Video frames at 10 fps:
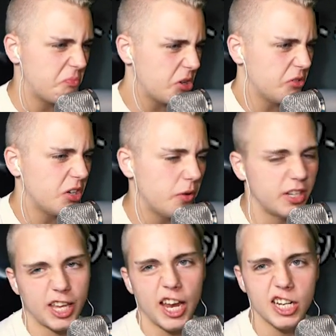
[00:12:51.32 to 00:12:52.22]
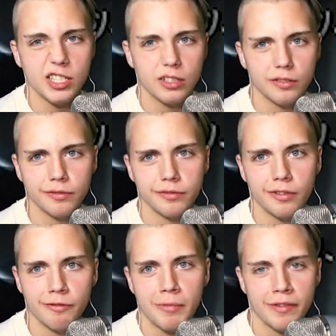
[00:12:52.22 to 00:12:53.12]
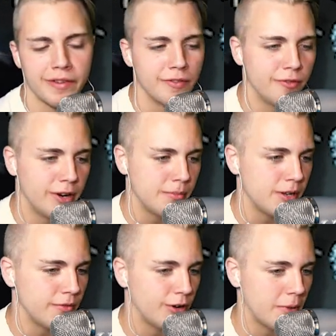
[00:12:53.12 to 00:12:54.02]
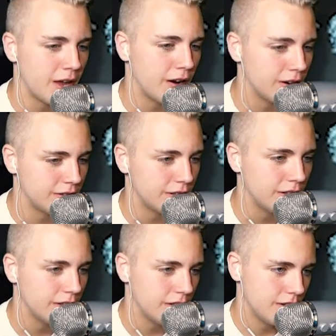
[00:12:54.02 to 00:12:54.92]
There's really no indications of my favorite frame being Vauban, honestly.